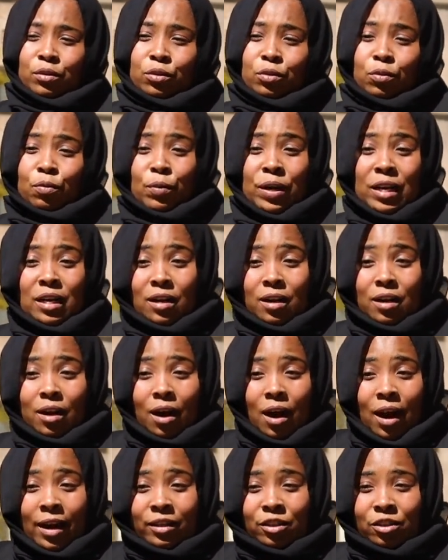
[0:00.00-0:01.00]
So when
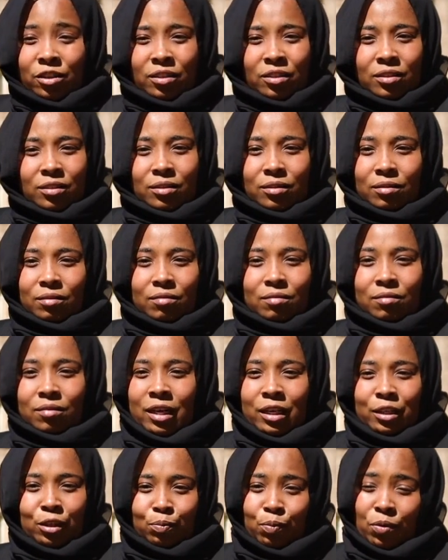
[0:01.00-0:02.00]
I just
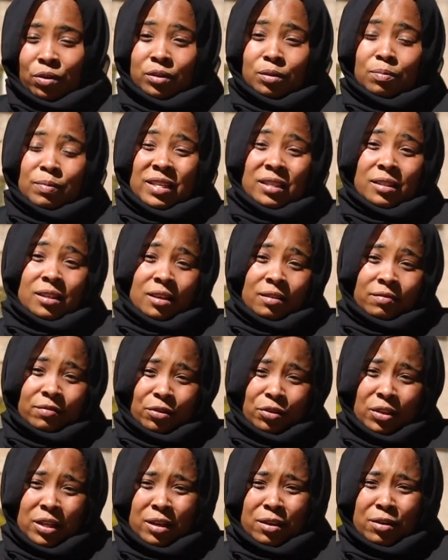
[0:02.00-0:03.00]
exposed myself
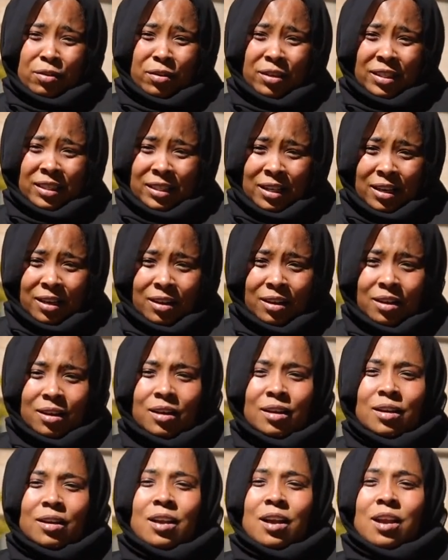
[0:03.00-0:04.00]
to the doctor,
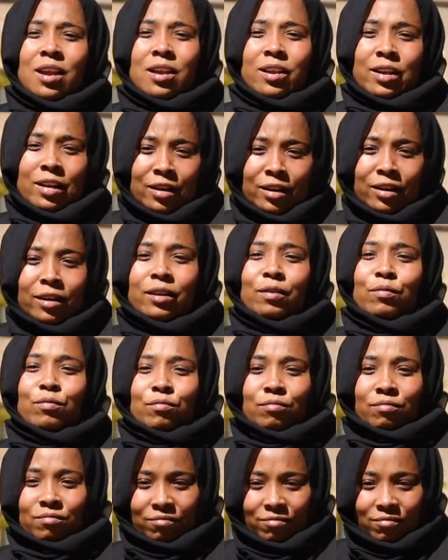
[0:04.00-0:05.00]
he
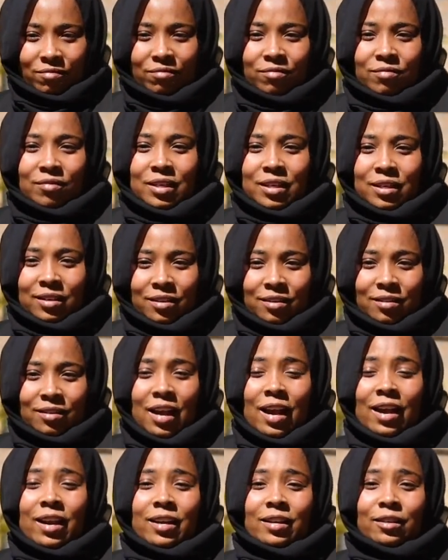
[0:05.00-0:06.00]
knew
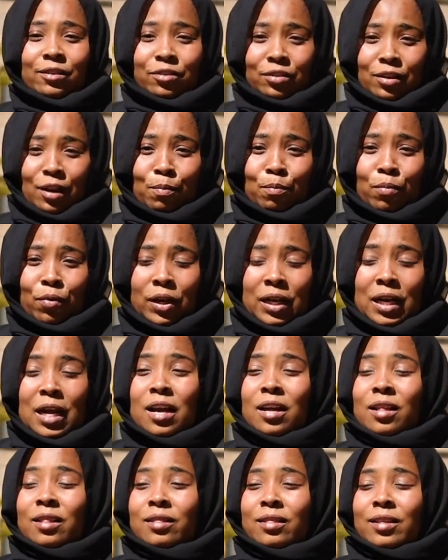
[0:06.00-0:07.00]
I had trouble.
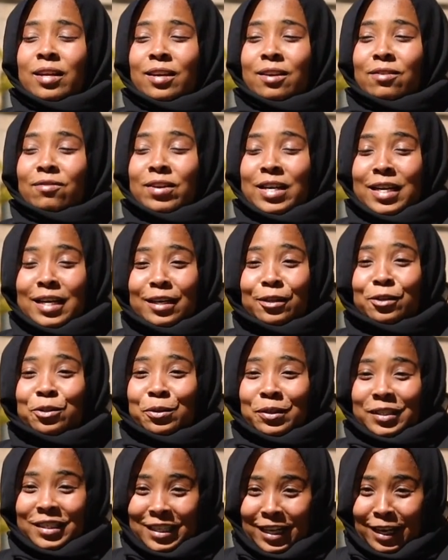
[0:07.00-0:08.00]
They really
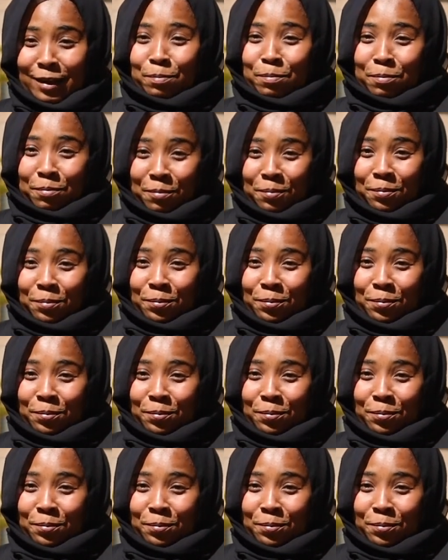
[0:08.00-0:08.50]
took time